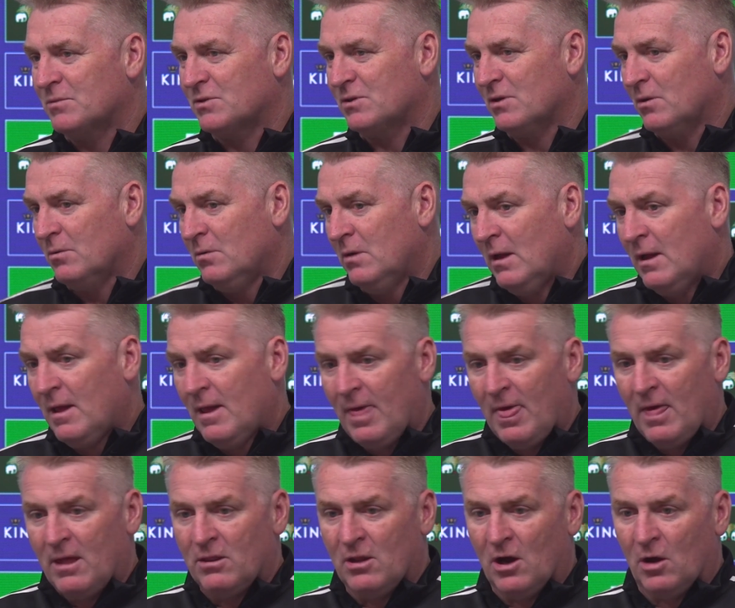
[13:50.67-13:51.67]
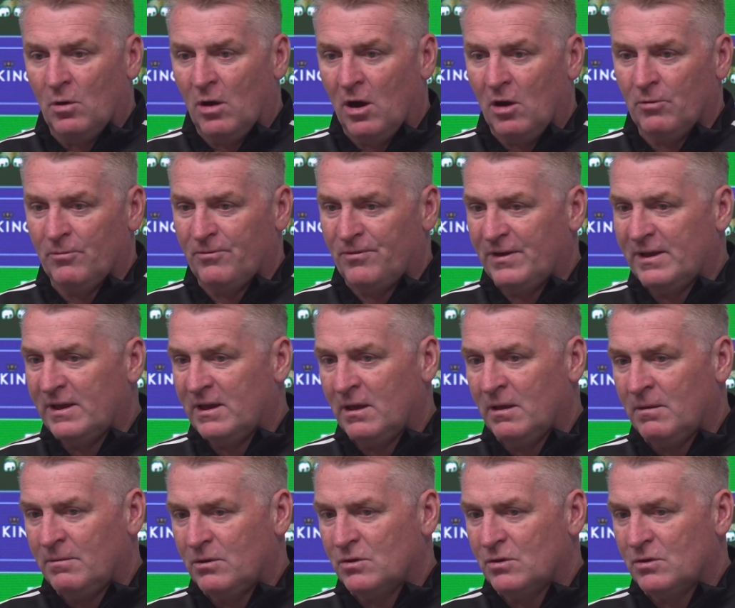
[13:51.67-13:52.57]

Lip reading: So, no, hopefully